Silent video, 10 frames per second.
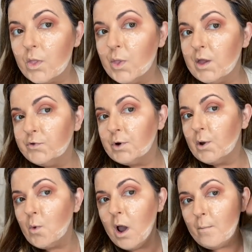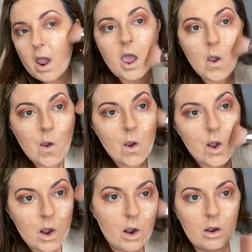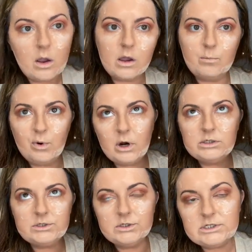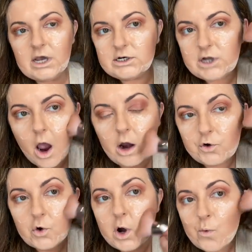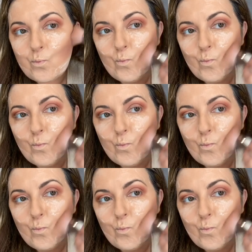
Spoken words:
That's where I want my bronzer slash contour.